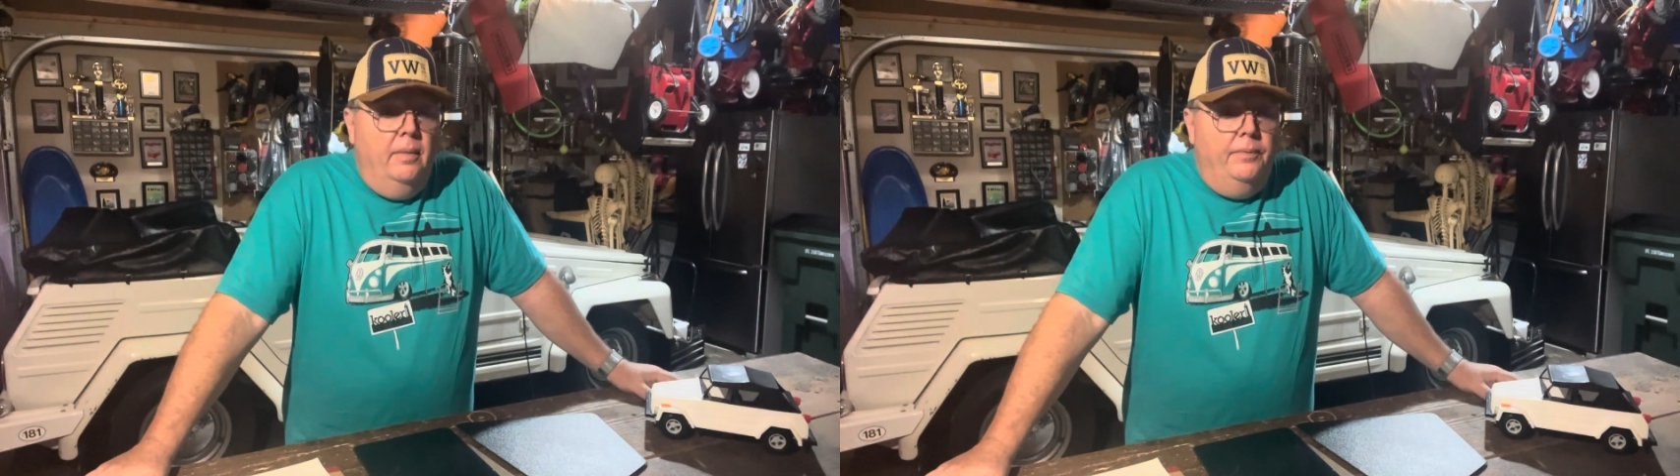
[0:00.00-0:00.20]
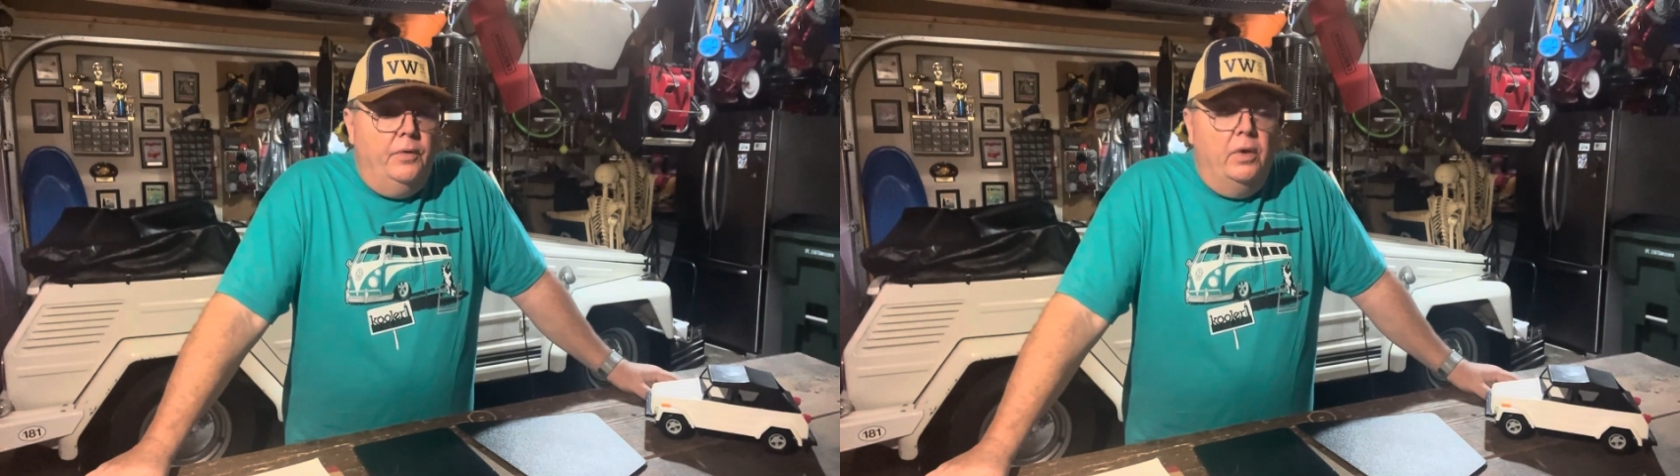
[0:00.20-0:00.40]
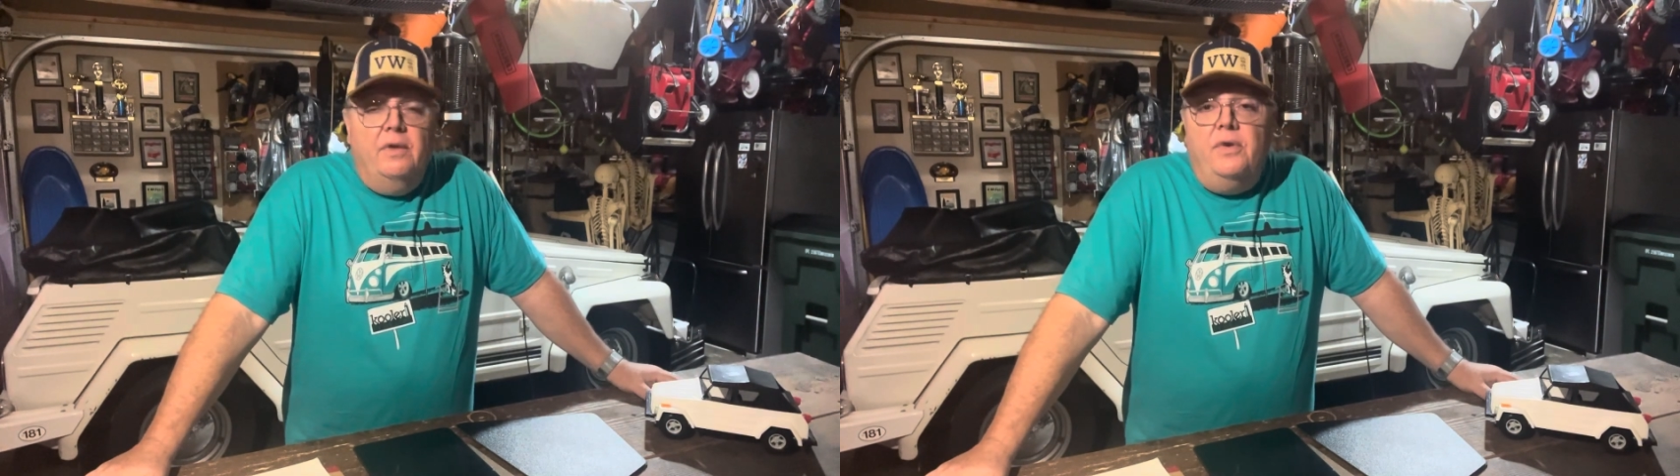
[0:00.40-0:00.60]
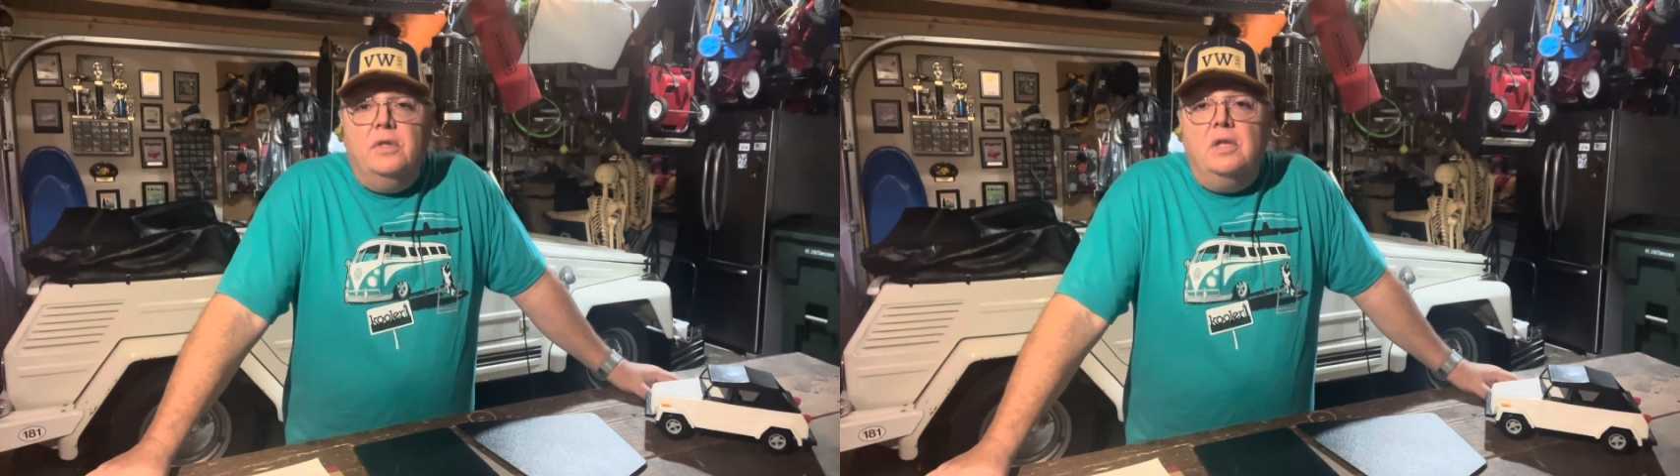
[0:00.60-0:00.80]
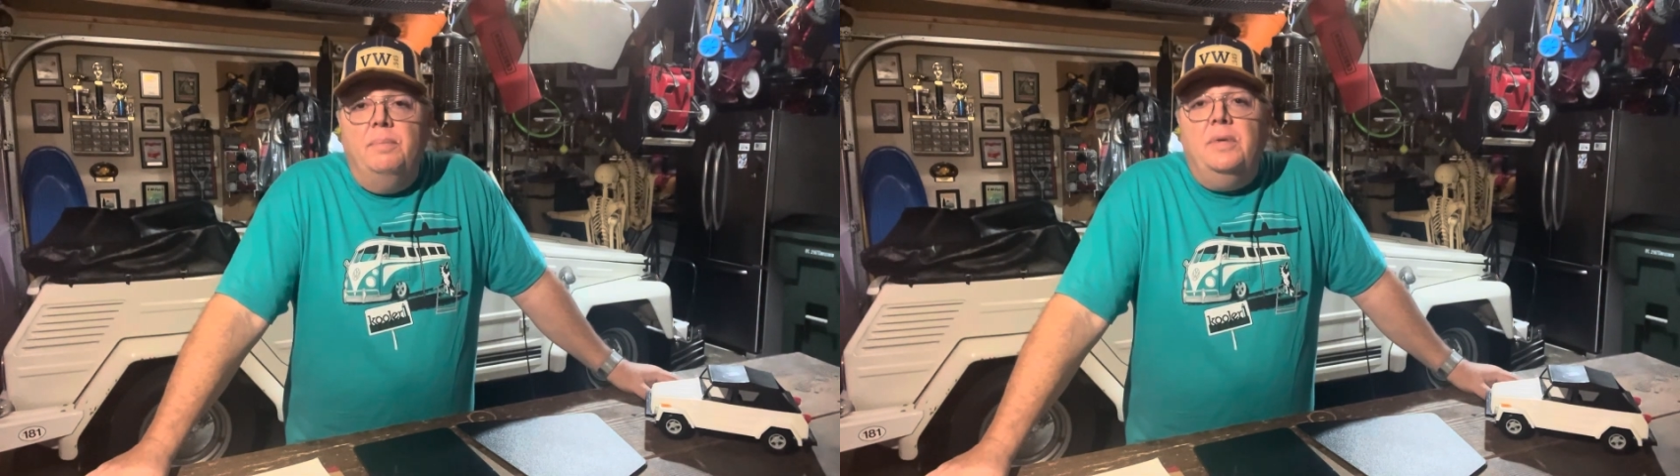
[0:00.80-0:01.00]
On the
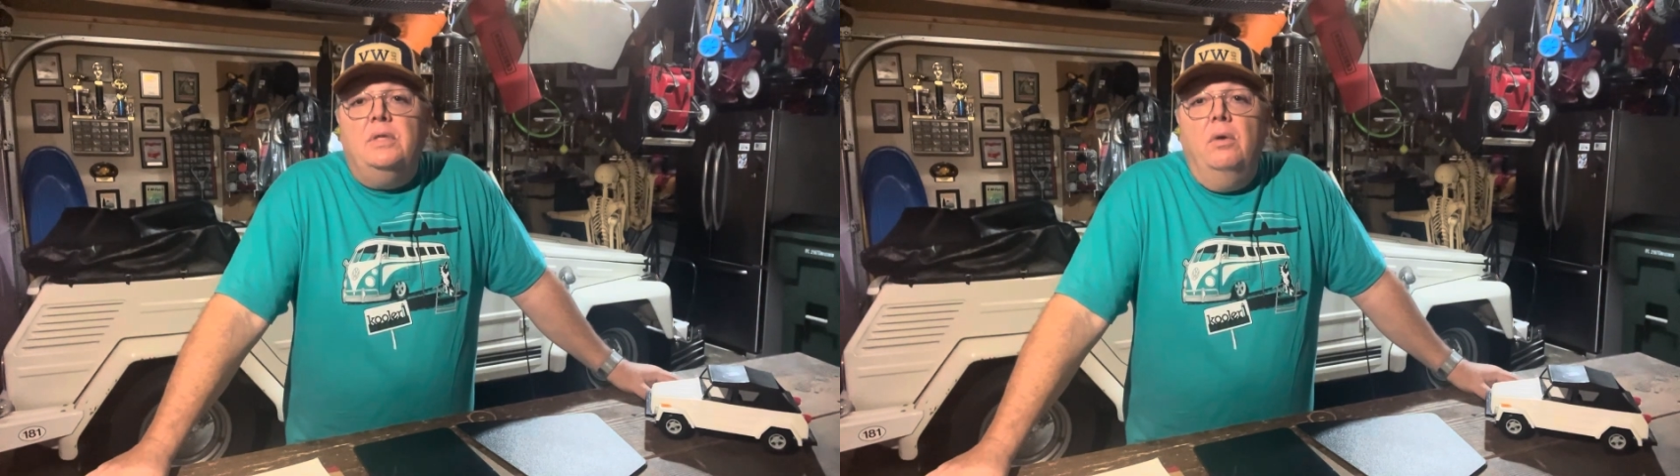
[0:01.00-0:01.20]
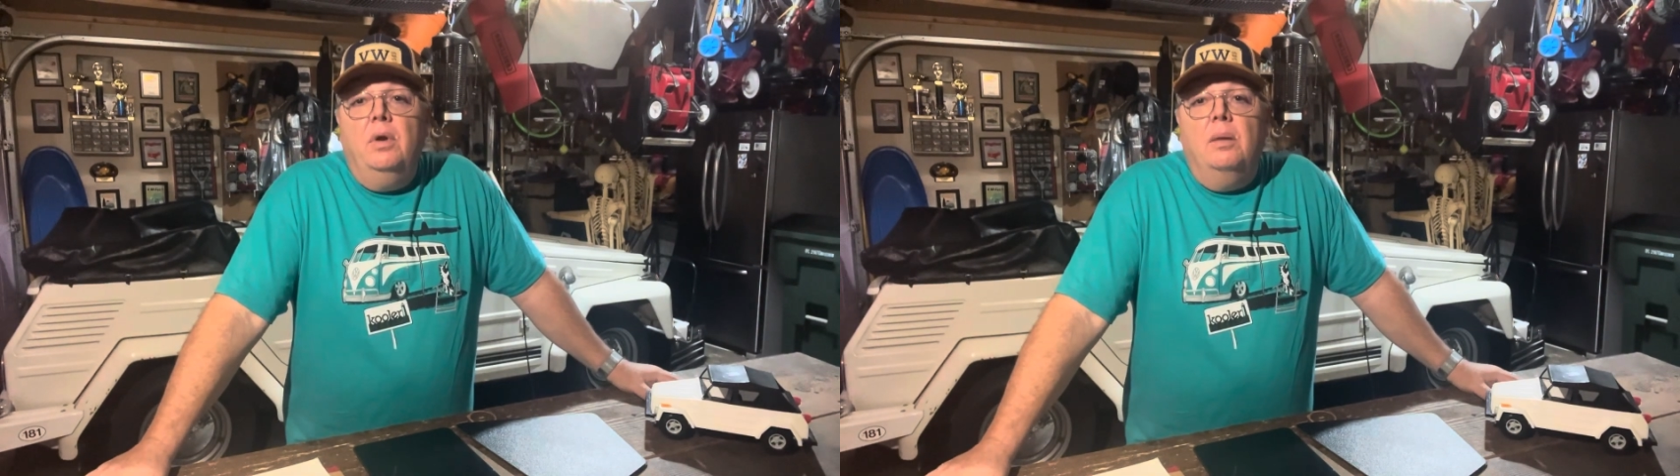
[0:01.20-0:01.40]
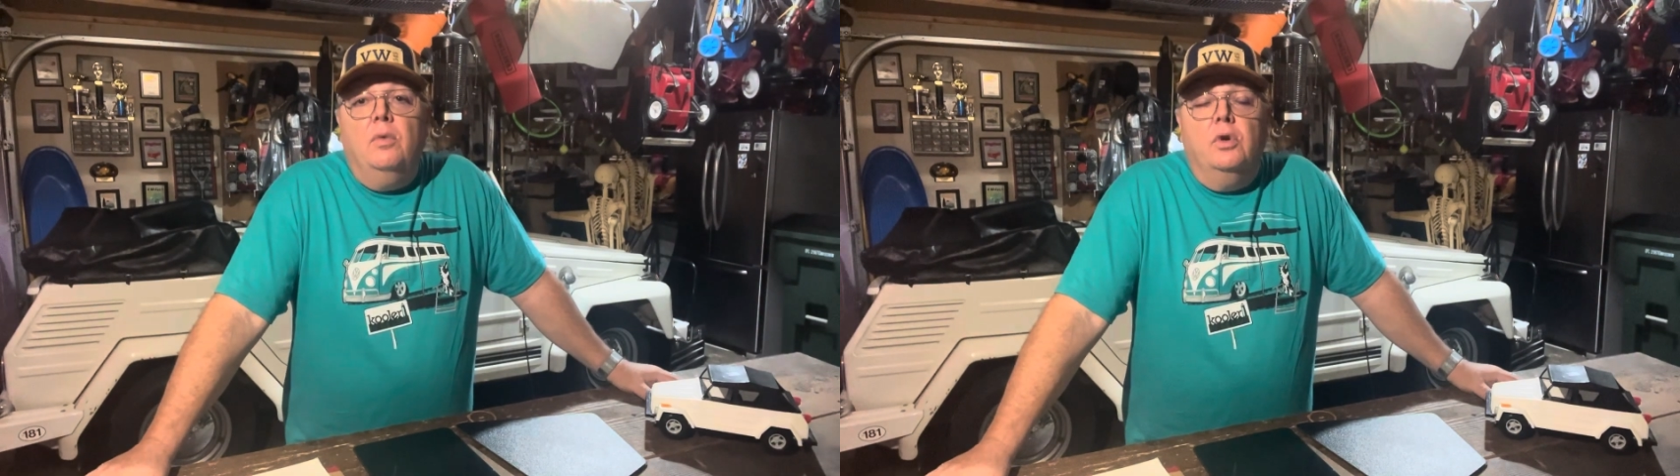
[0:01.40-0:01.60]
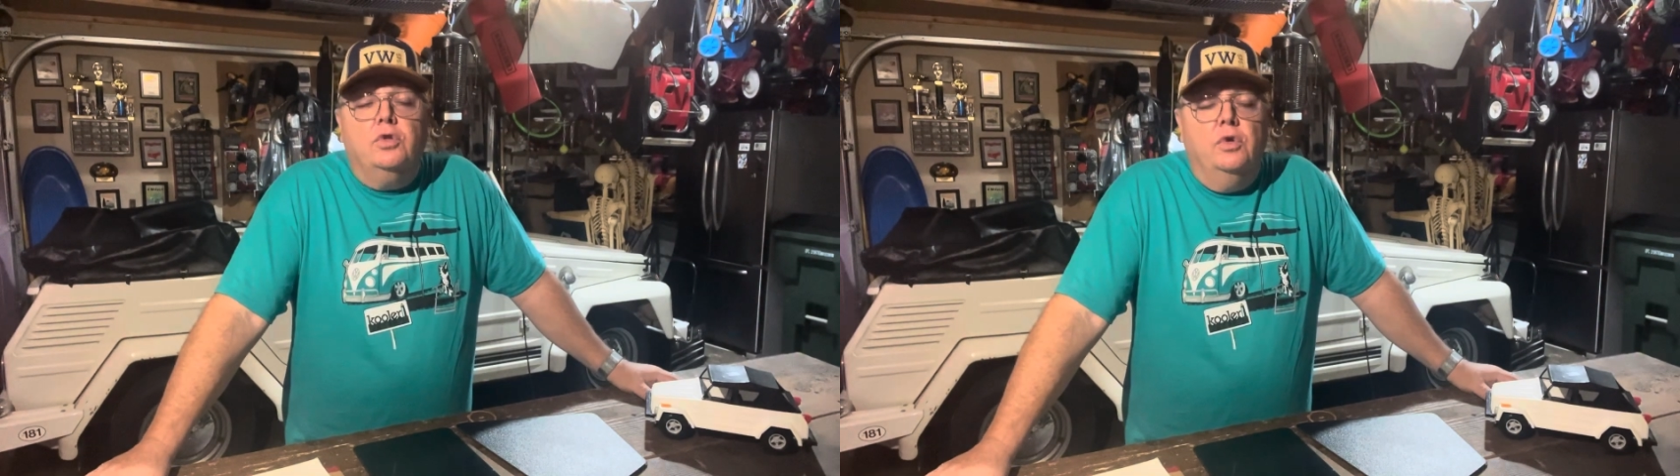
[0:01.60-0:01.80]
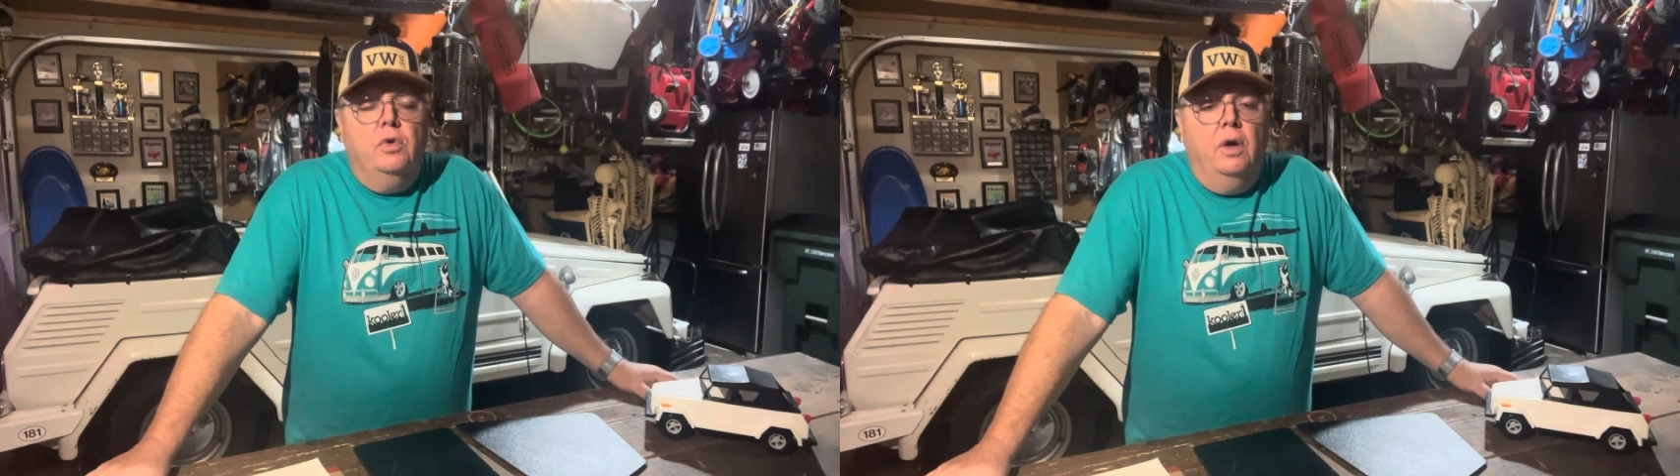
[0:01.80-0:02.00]
first episode, I'm going to show you